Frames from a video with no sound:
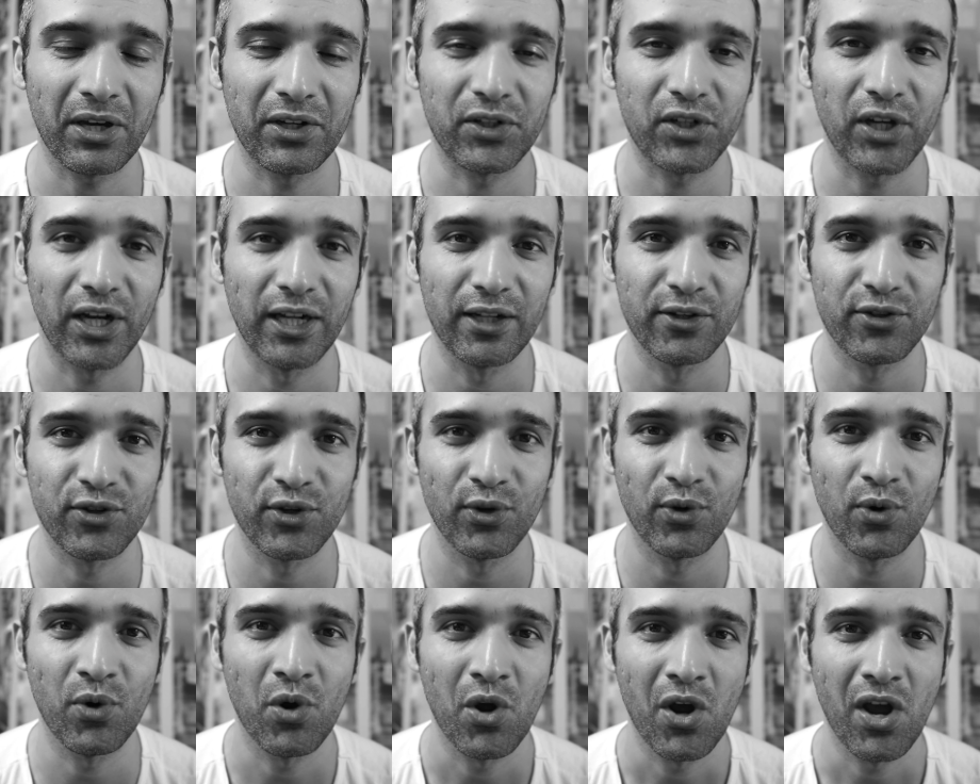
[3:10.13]
tells
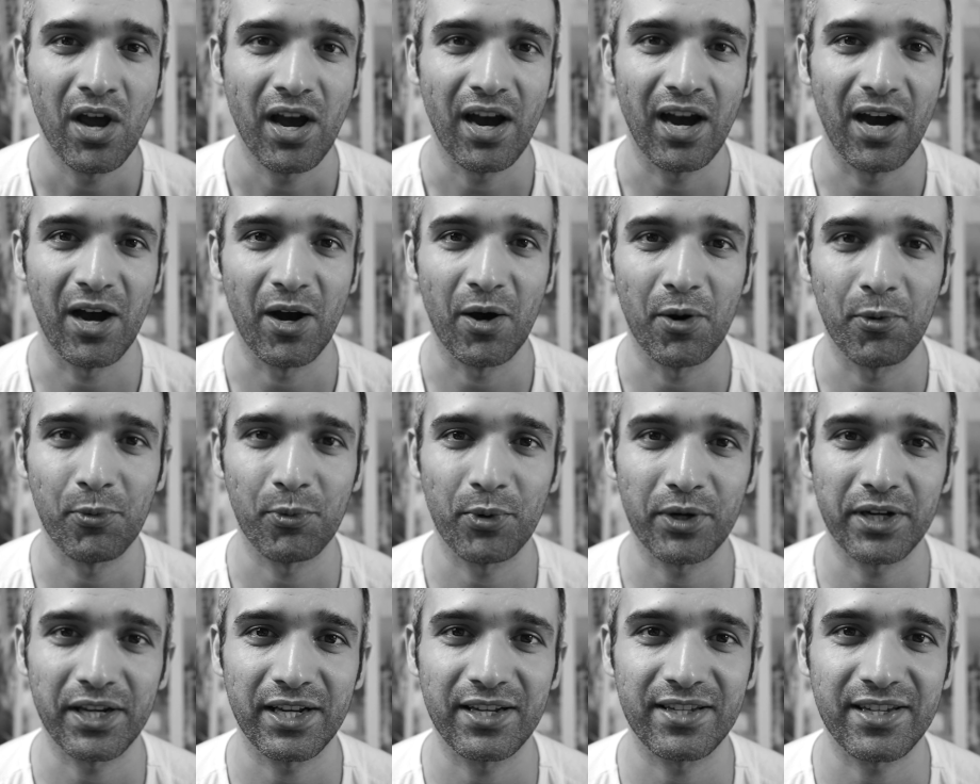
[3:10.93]
you
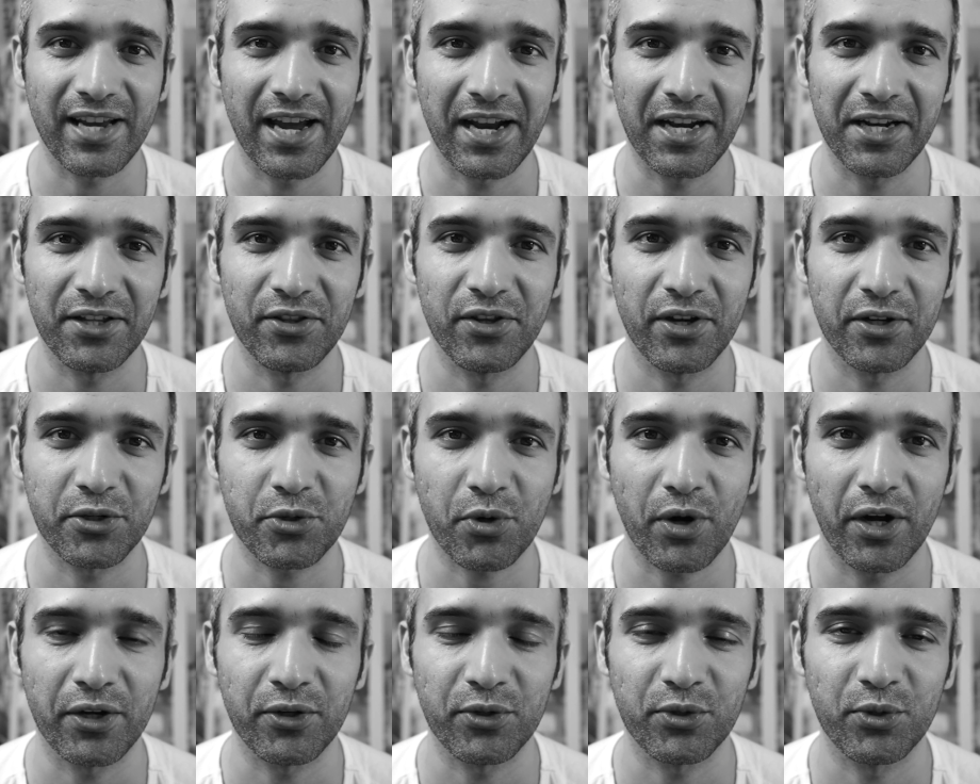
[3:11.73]
what exactly they're
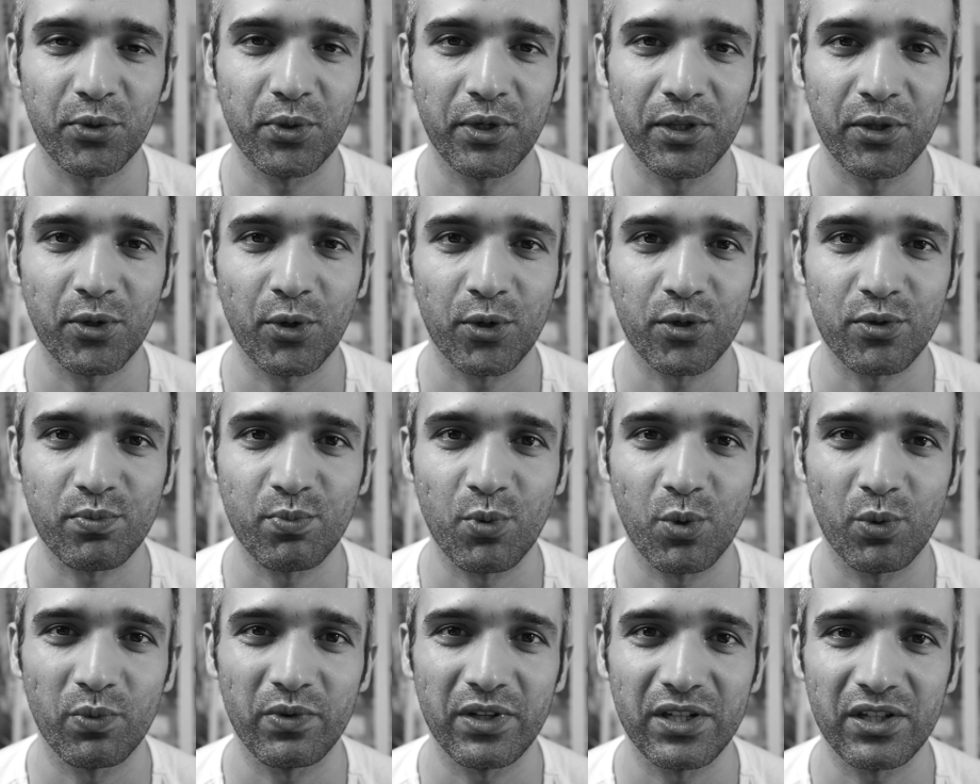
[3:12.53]
trying to do in those
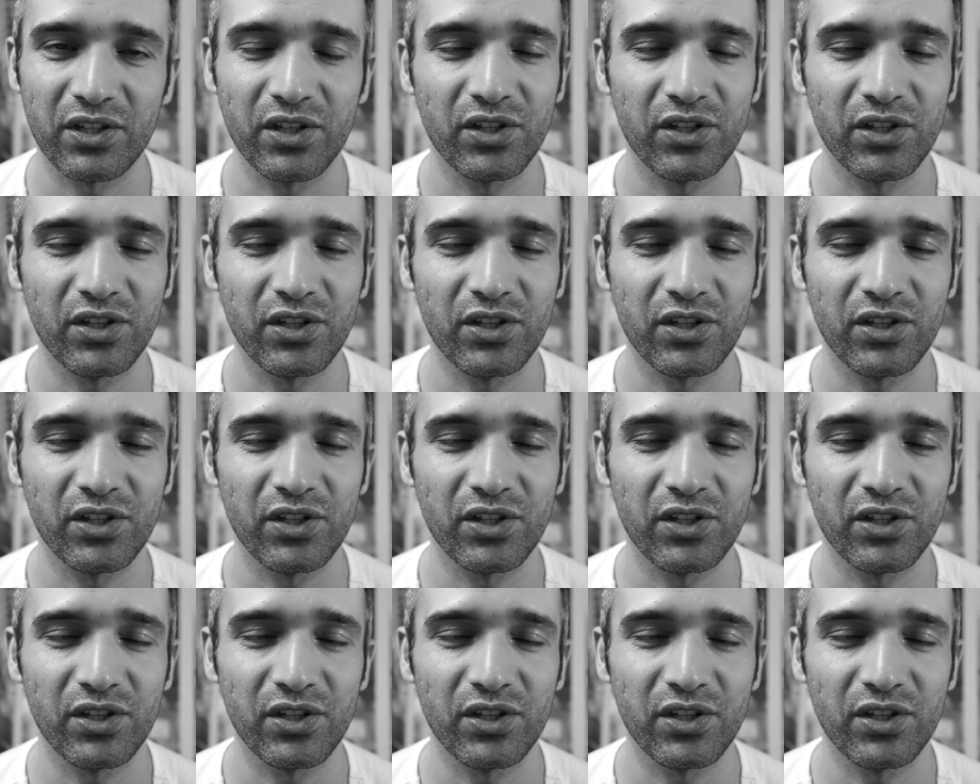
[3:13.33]
movies.